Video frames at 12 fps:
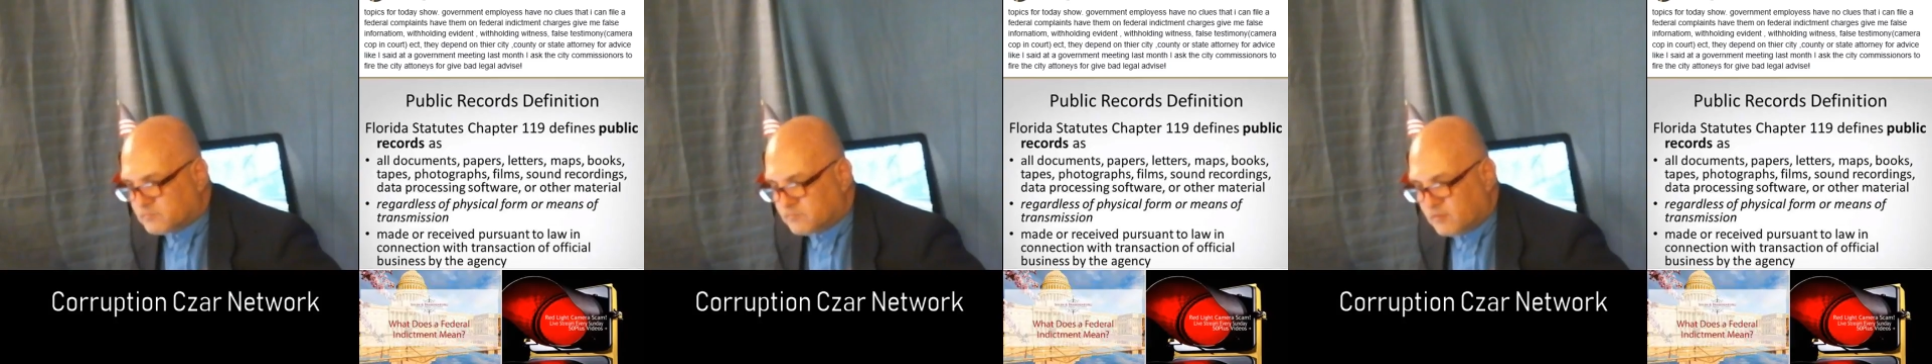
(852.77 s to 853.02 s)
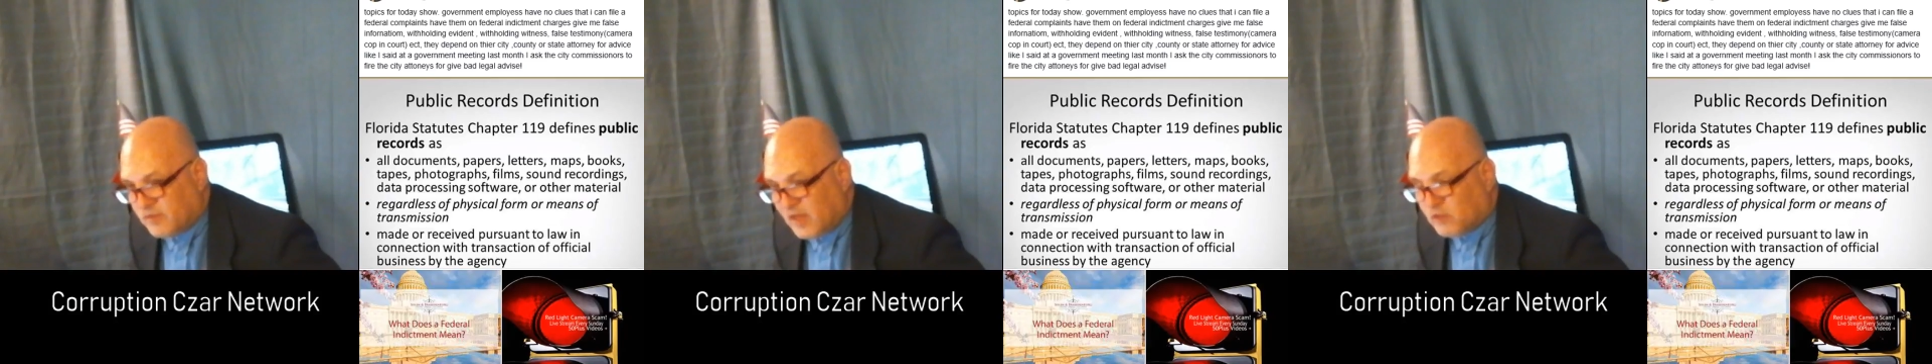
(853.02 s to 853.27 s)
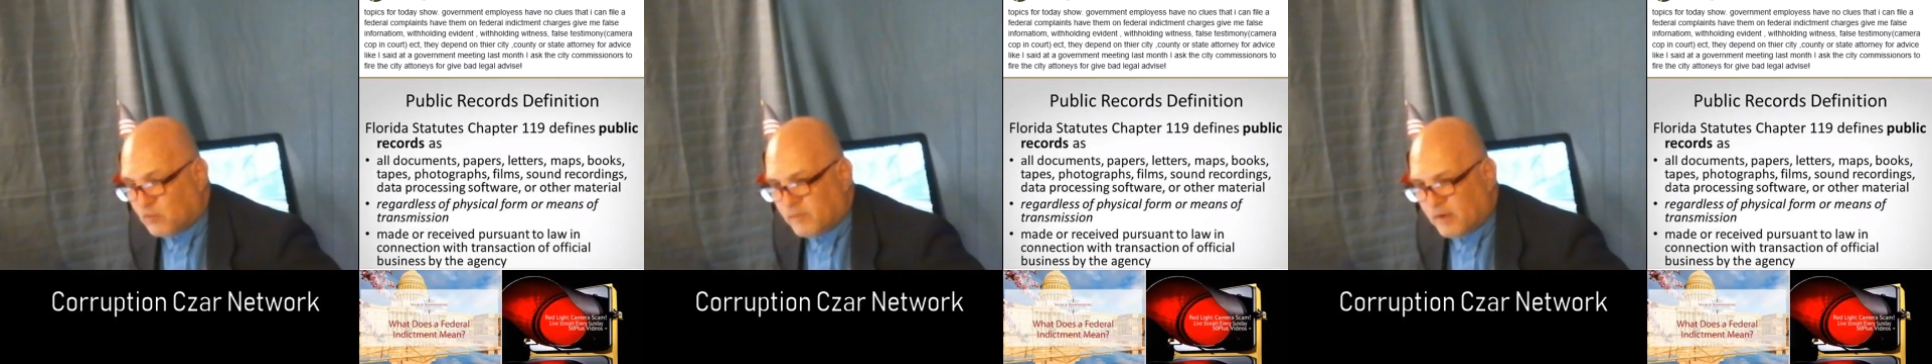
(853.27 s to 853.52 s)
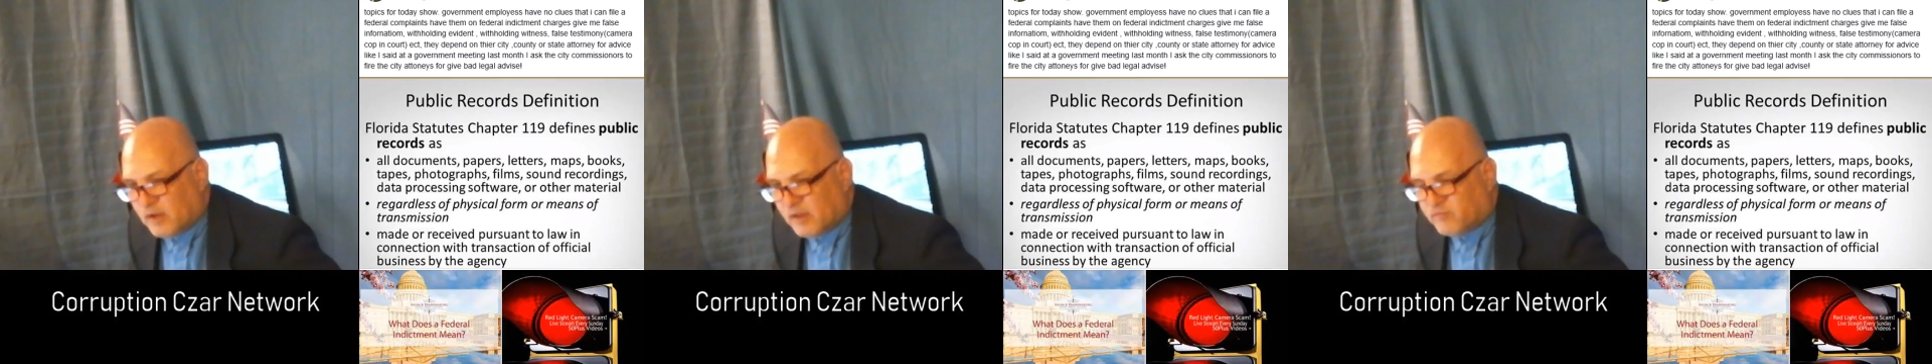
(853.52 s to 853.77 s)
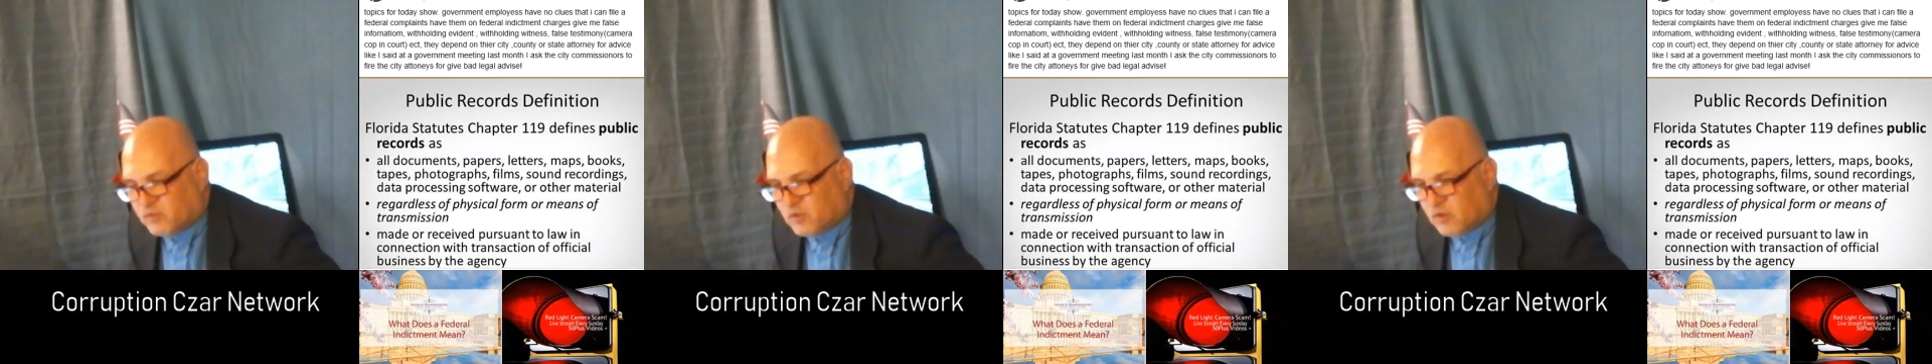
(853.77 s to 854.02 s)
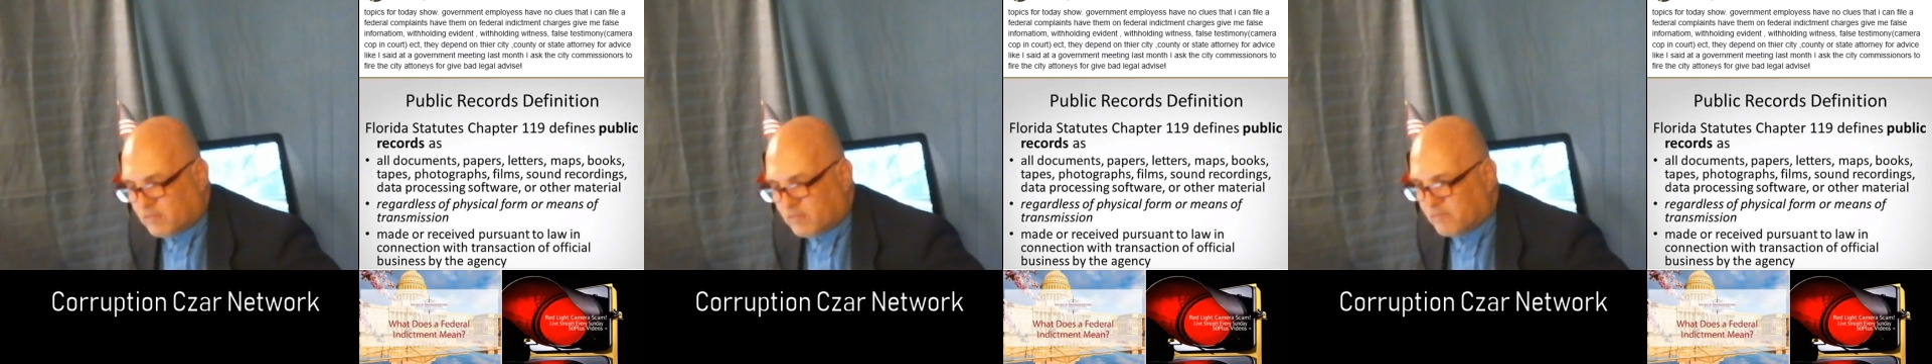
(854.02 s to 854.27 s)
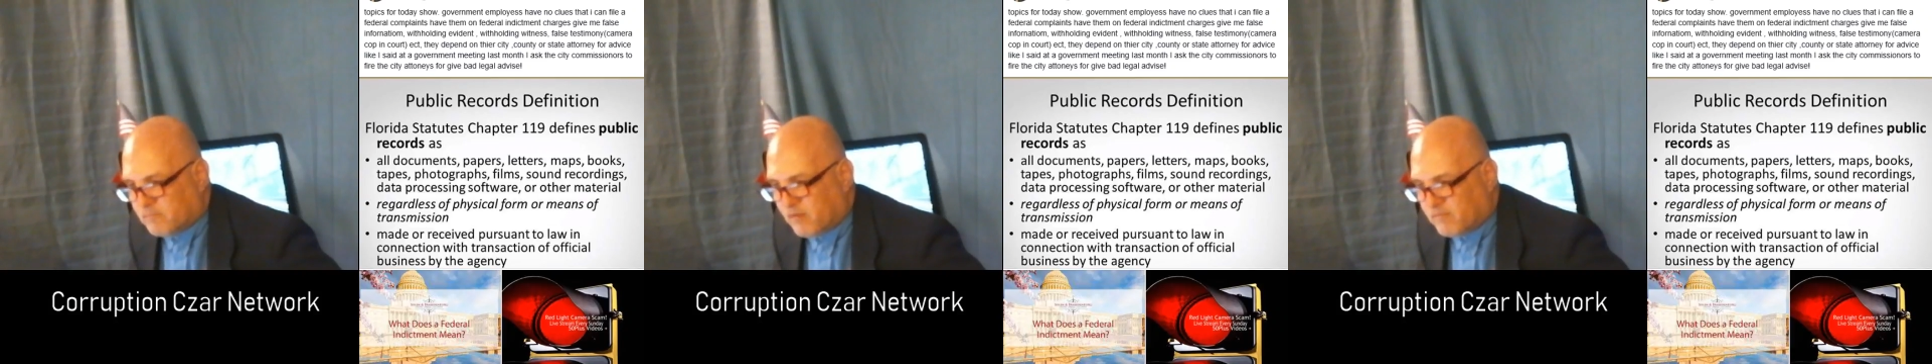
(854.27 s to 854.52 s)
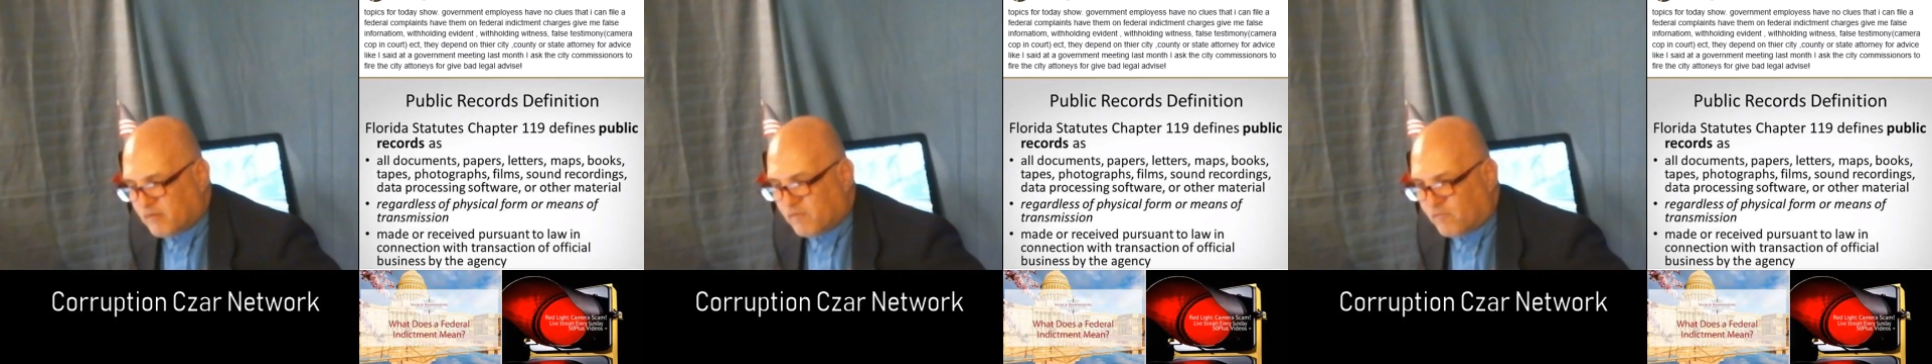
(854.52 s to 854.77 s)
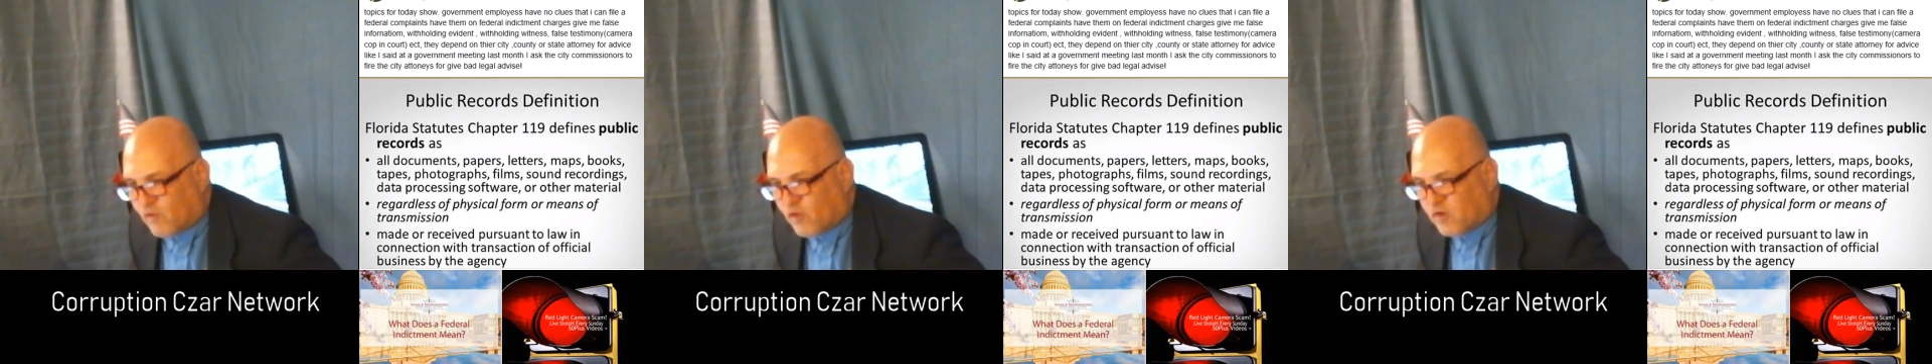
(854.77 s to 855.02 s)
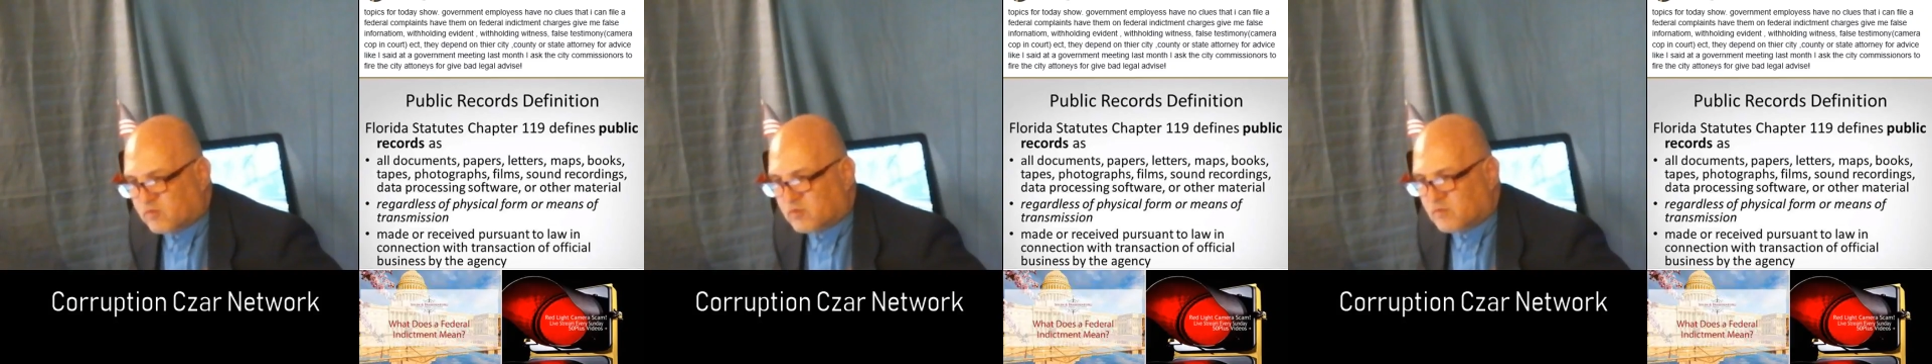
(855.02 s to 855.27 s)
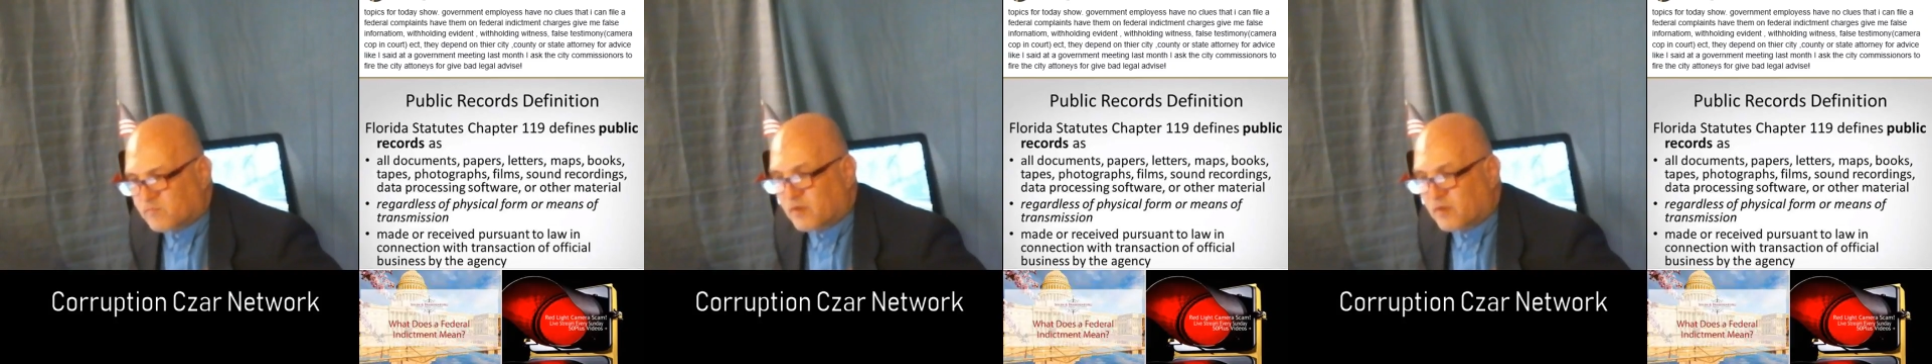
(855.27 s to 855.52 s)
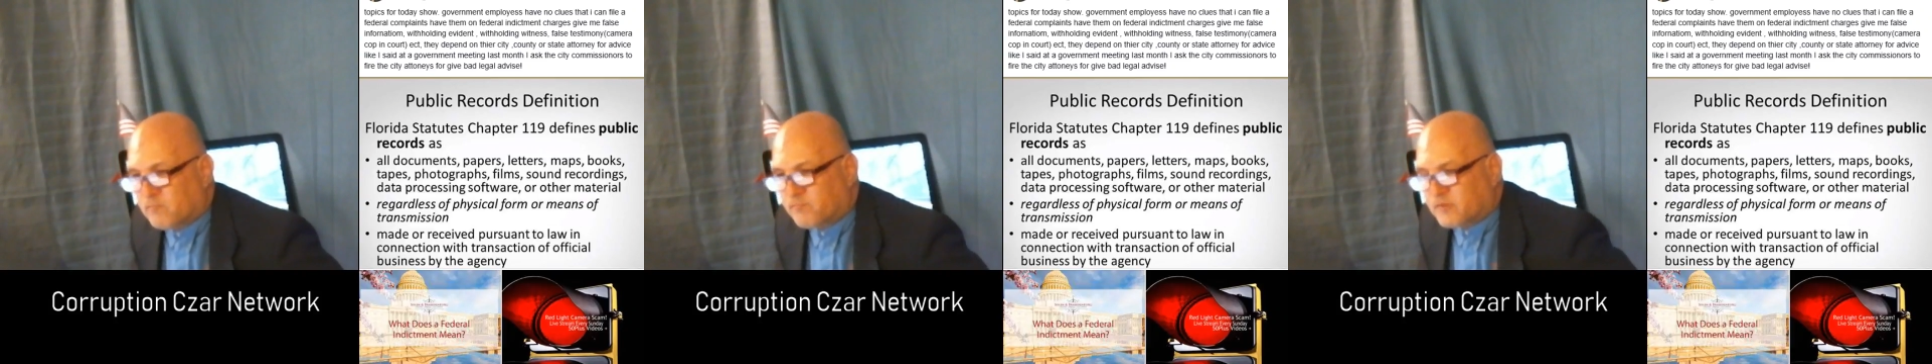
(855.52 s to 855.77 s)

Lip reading: And that's what I'm going to leave to. I'm going to force the